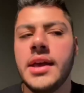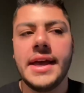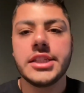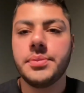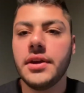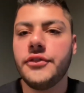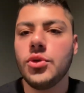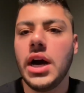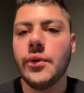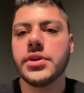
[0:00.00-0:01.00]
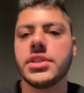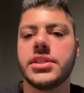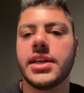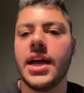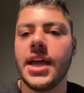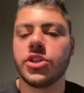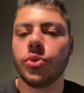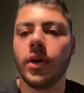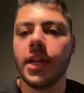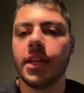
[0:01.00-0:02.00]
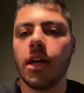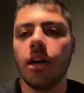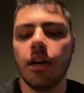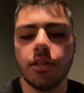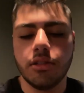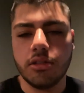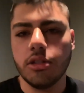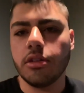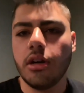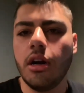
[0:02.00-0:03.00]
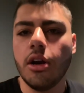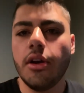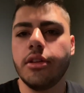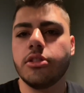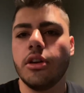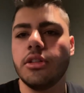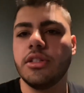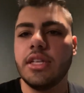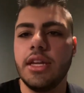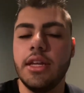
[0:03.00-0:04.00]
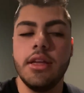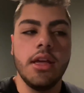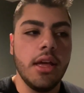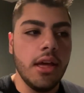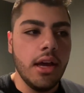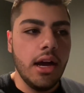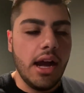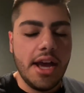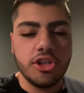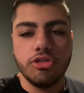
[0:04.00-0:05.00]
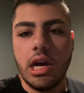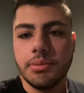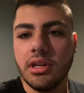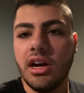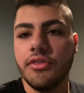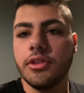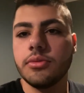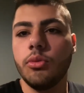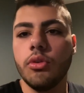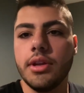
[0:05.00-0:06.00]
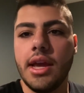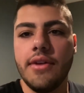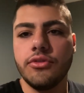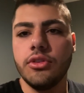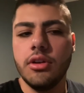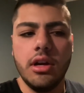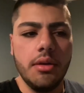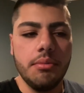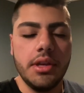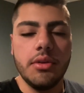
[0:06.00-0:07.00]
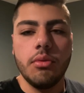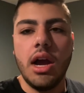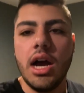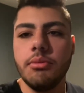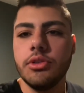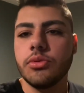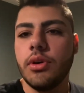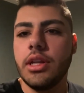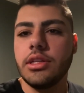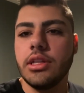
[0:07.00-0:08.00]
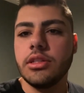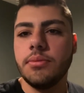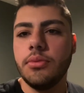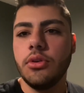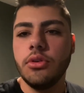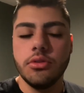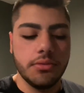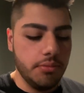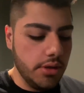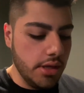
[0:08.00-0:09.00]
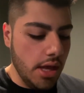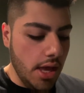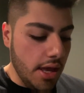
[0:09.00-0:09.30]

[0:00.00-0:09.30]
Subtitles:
It's been a few hours since the guy actually went and took the car and started to tint it. I actually dropped it off this morning after me and Rob just went and did some pulls, but